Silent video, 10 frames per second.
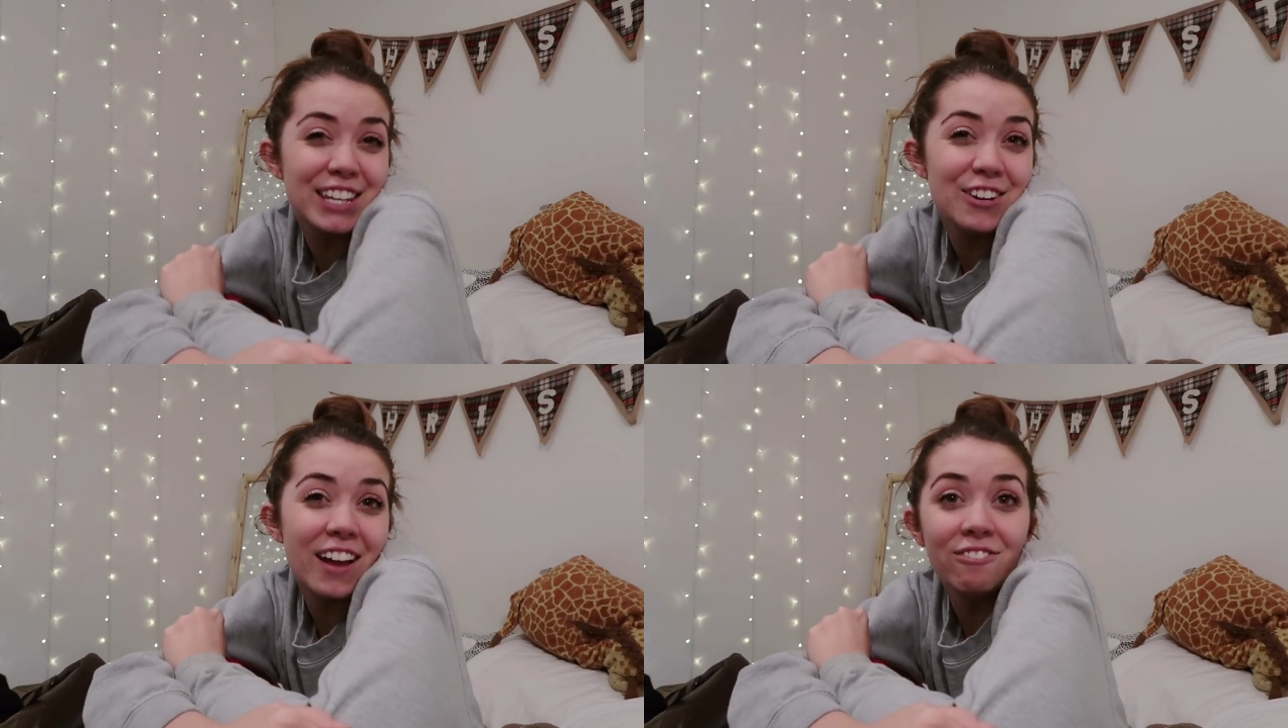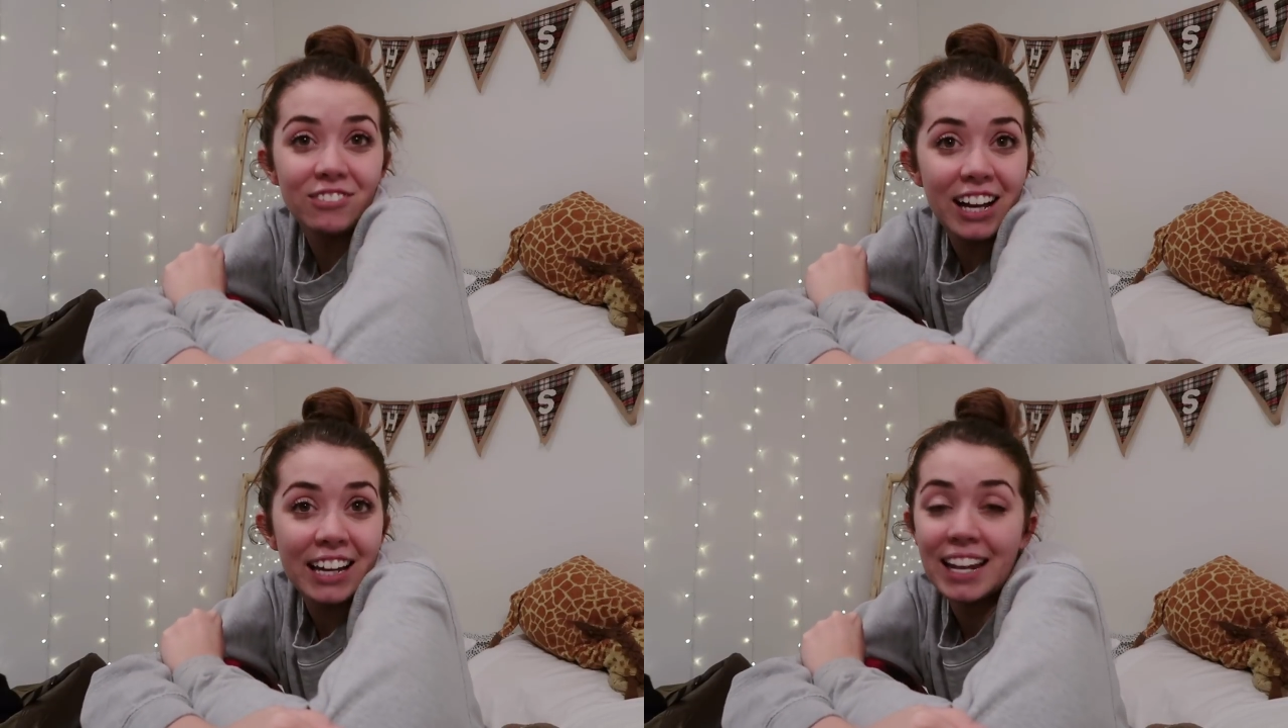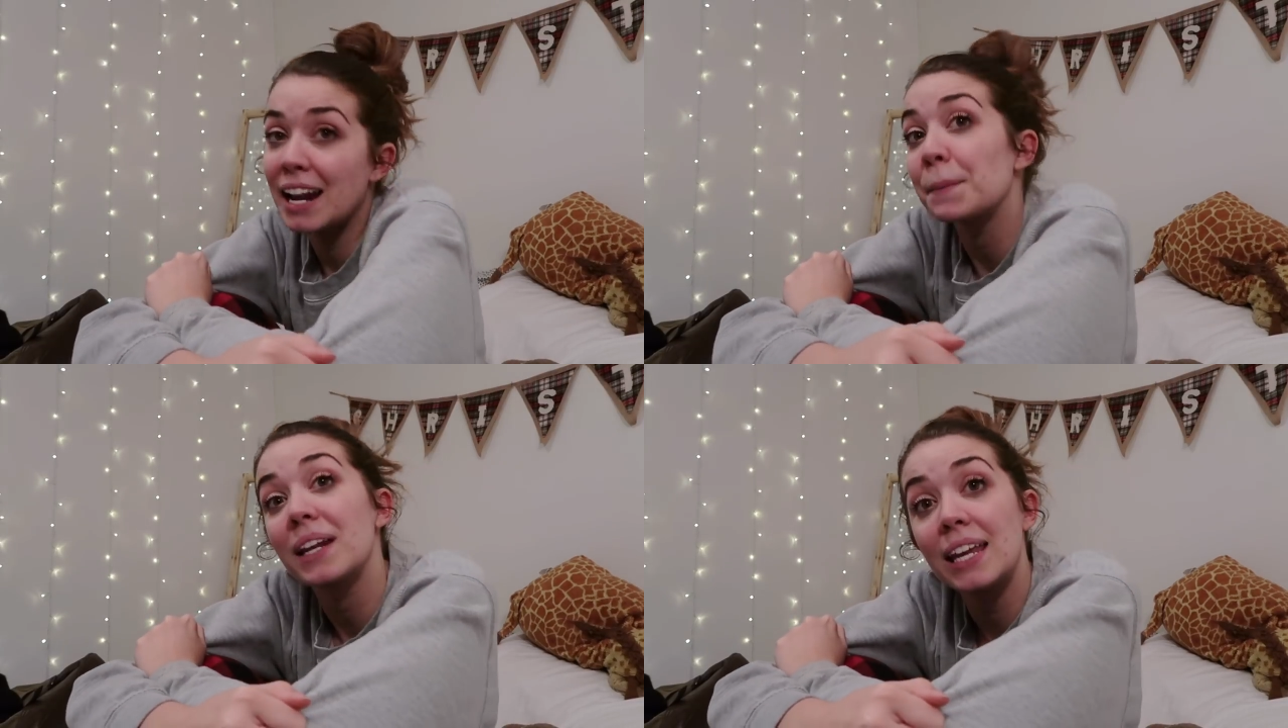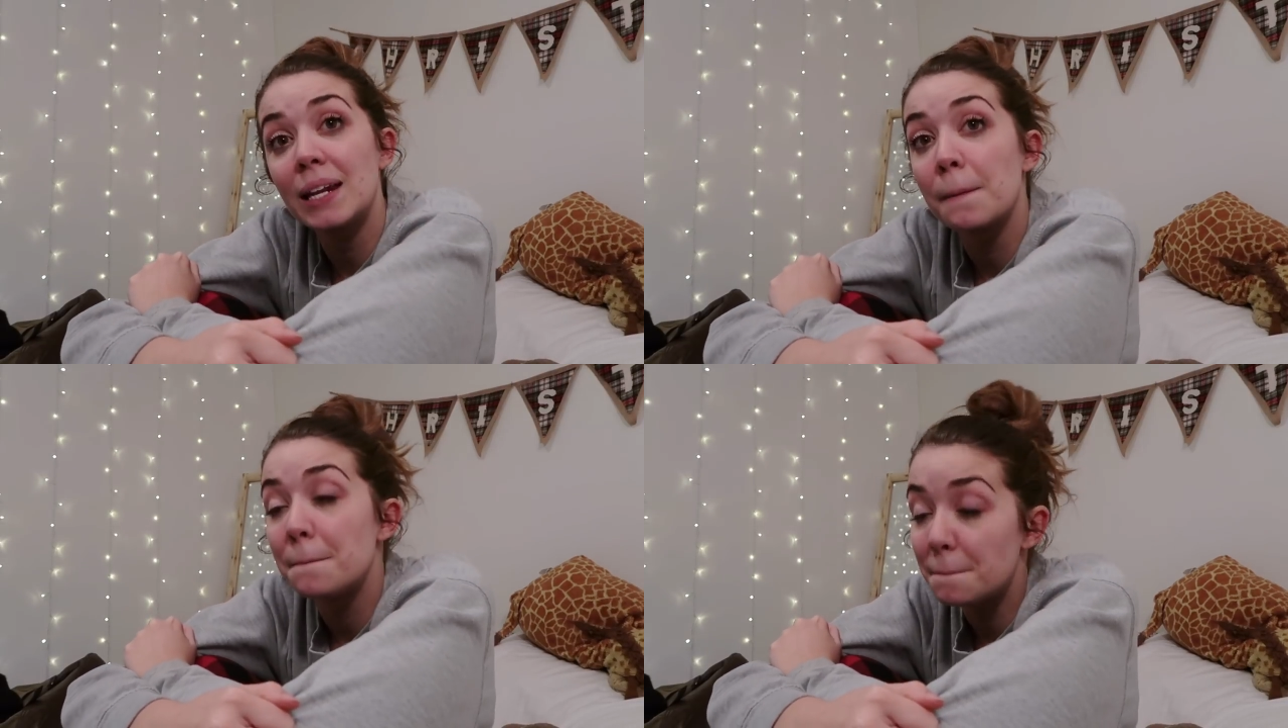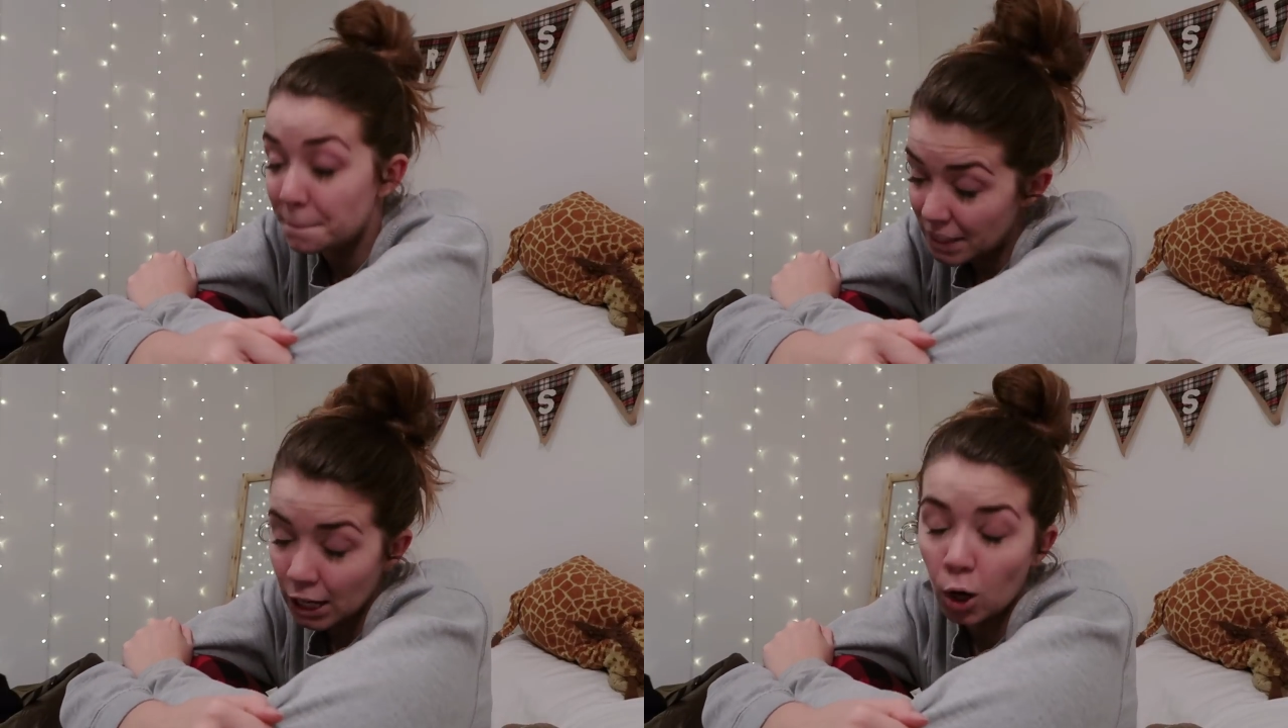cute and fun and I'm gonna eat a
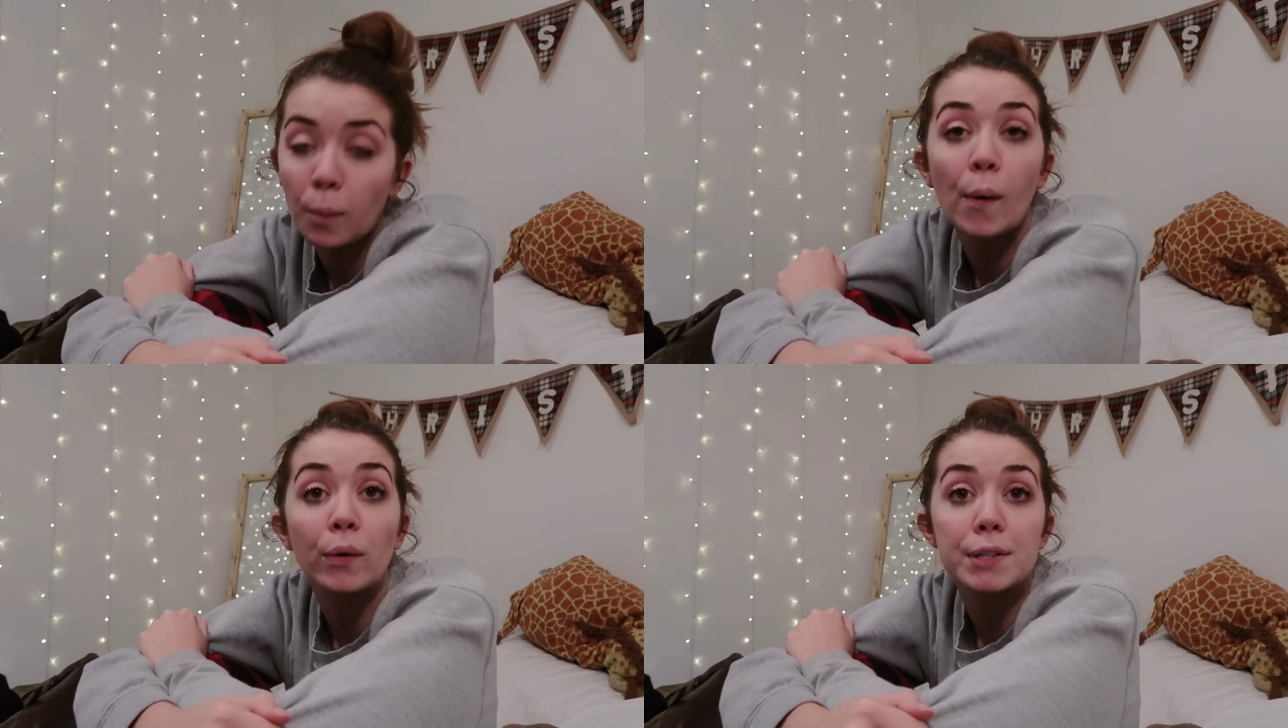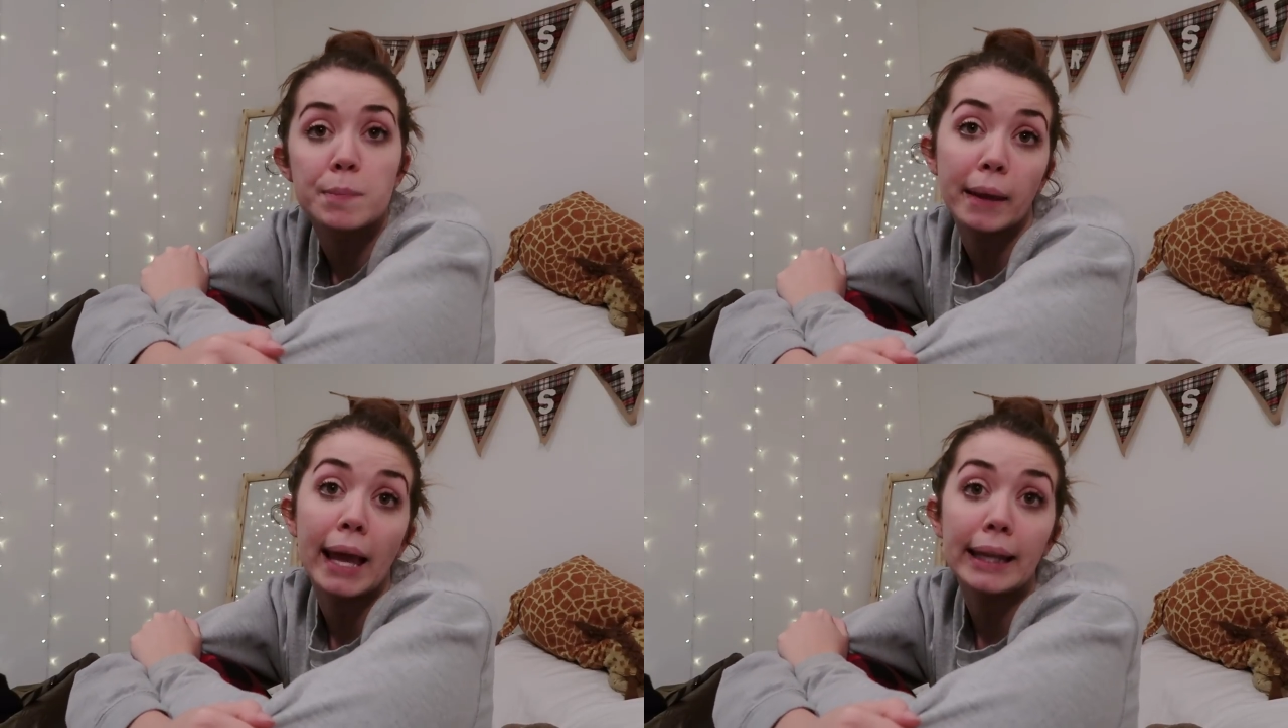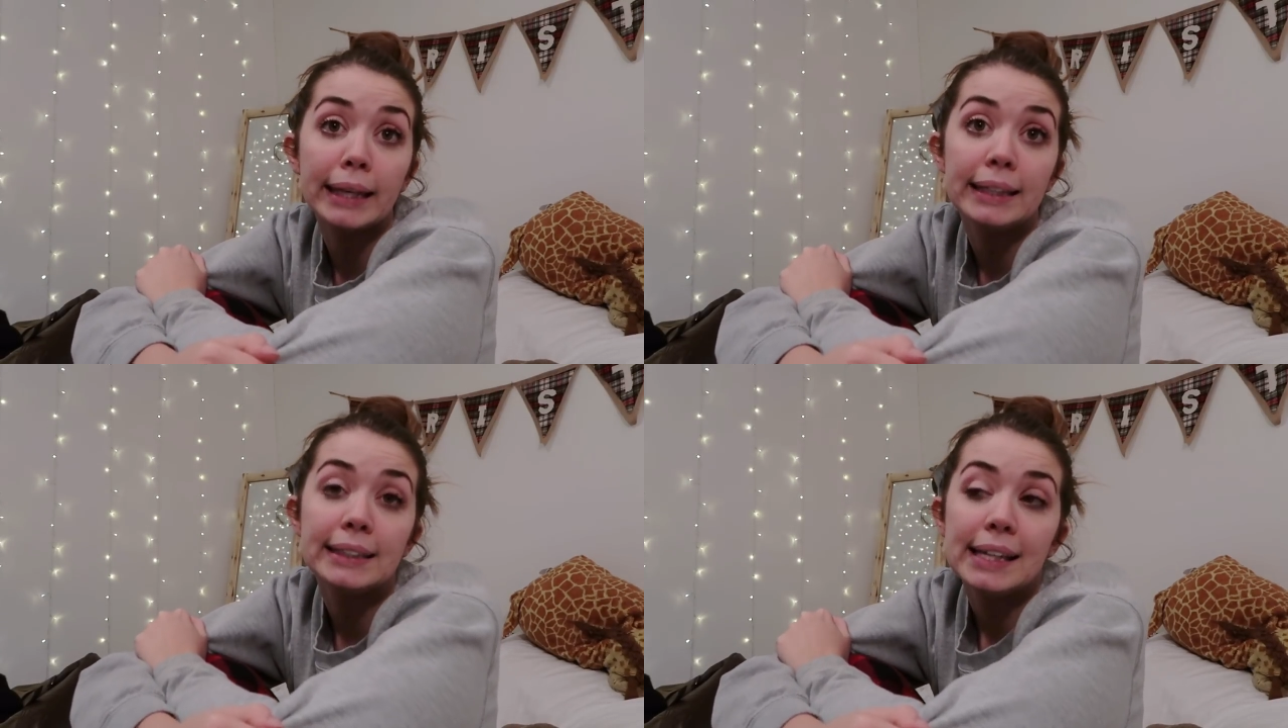big old bowl of spaghetti.